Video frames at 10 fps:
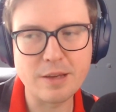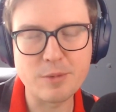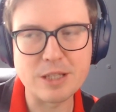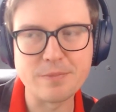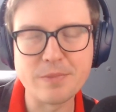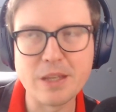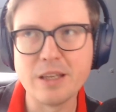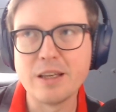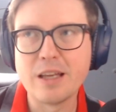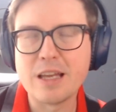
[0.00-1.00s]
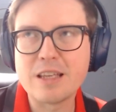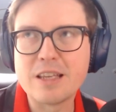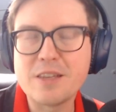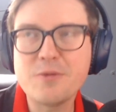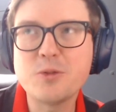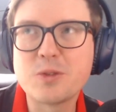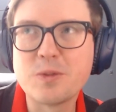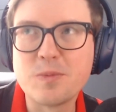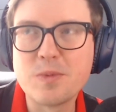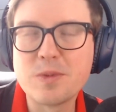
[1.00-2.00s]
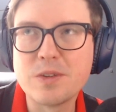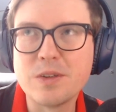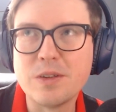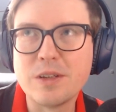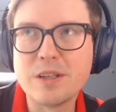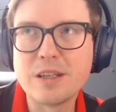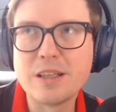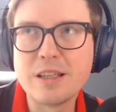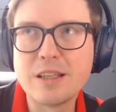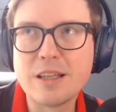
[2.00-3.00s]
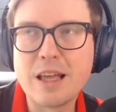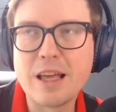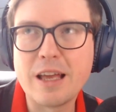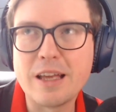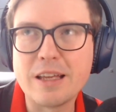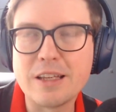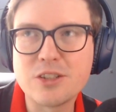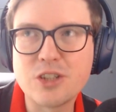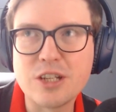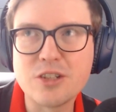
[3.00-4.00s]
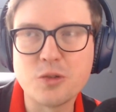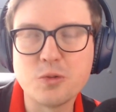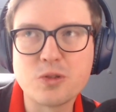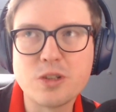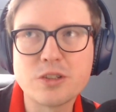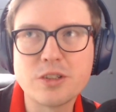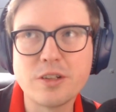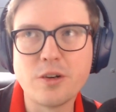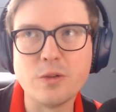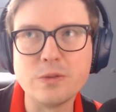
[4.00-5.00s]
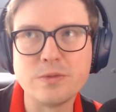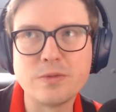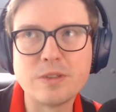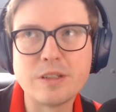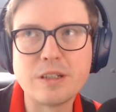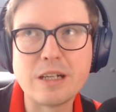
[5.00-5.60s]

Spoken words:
I mean, it's difficult to change a whole structure of